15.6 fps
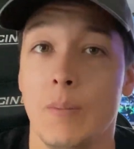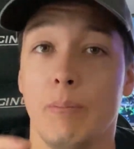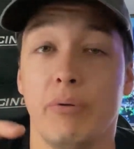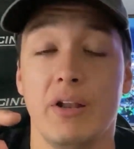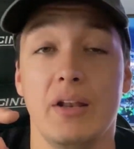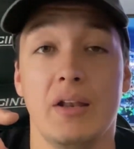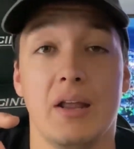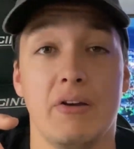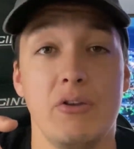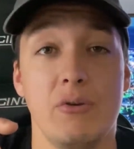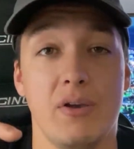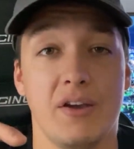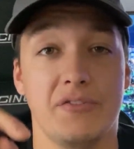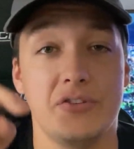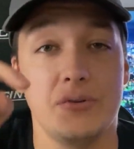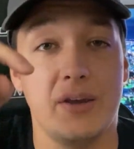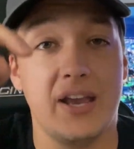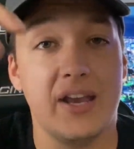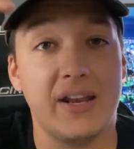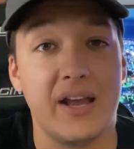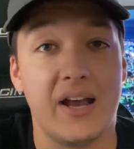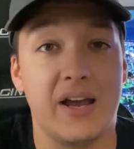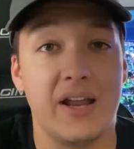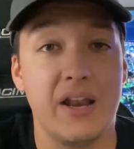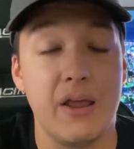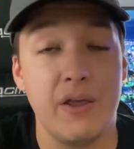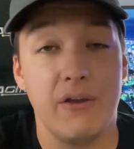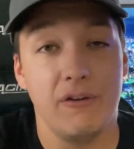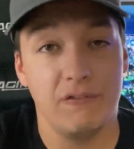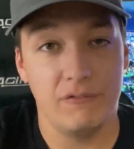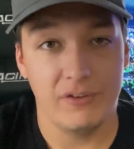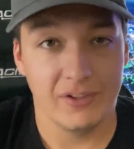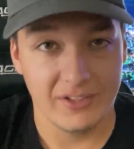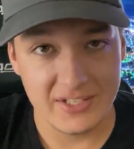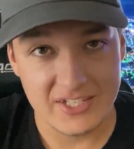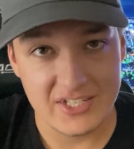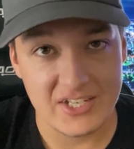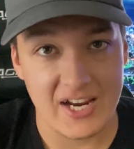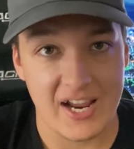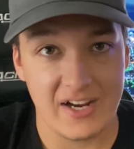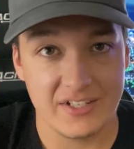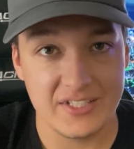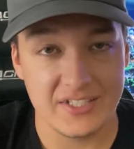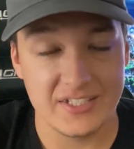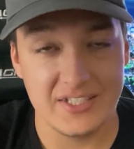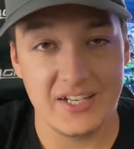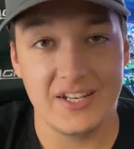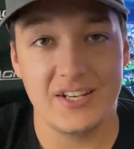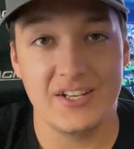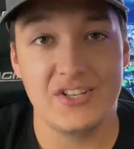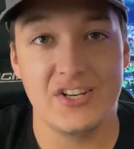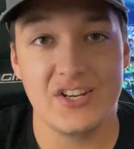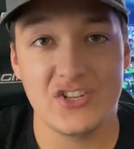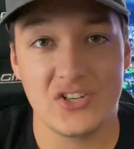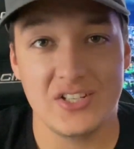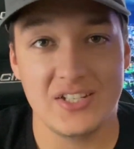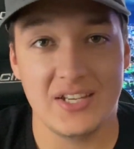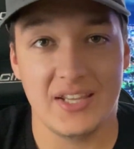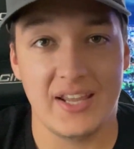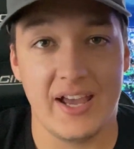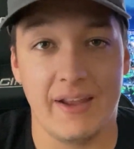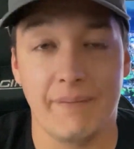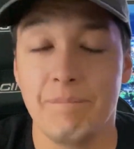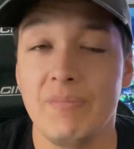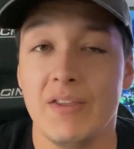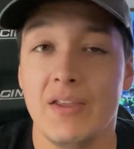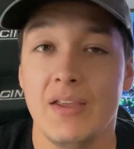but now you have to add on village taxes in addition to that.